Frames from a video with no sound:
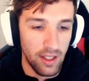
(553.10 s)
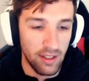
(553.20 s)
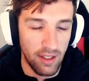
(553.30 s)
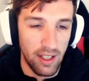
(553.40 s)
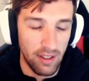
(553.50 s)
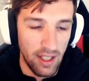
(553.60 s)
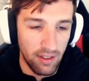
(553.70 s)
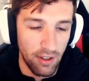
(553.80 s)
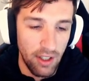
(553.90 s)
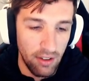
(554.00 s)
it's, it's
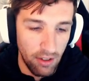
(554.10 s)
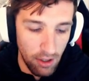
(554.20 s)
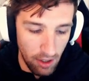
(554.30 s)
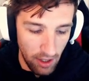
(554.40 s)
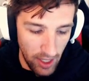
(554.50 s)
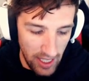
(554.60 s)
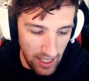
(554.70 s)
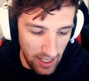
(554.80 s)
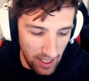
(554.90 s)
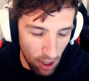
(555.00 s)
as long as you're
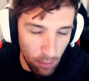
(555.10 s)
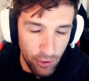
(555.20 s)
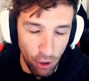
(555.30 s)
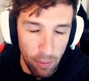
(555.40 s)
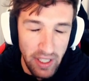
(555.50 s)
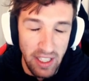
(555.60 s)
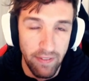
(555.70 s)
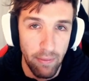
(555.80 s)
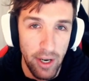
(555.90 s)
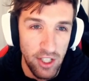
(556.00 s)
absorbing the
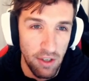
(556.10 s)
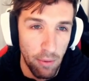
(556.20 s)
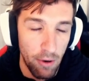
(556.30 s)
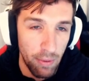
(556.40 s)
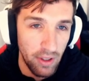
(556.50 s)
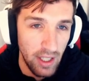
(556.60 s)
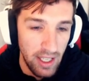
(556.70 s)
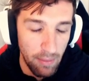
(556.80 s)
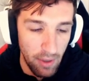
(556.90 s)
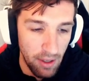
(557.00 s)
information
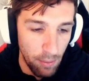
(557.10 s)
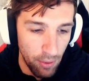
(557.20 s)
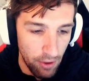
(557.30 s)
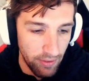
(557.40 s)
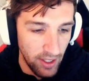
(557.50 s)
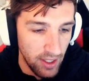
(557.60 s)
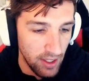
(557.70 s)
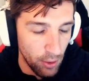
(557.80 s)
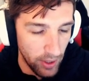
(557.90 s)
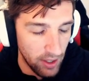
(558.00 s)
appropriately and, and
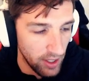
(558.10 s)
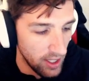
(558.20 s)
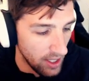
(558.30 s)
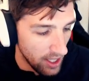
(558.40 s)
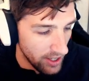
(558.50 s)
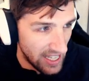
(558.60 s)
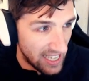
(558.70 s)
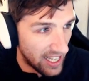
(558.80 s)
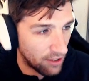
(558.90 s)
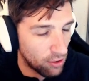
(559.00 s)
improving quickly,
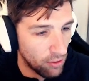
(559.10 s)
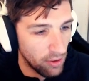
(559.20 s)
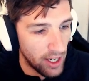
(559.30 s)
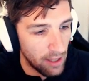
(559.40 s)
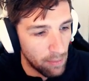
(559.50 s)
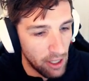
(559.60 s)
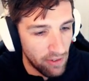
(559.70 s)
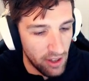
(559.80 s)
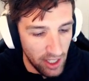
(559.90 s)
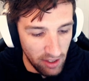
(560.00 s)
then that's great. But
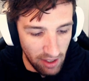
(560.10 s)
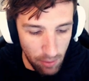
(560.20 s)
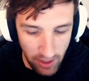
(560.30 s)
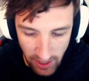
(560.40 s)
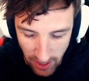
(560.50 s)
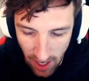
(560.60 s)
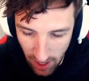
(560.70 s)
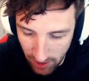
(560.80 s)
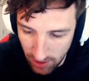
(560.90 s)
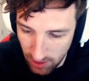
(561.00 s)
if you think you're someone that
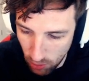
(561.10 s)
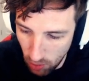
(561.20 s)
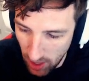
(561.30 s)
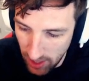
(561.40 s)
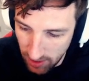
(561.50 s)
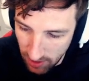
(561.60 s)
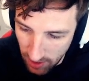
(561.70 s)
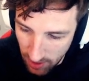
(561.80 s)
can't quite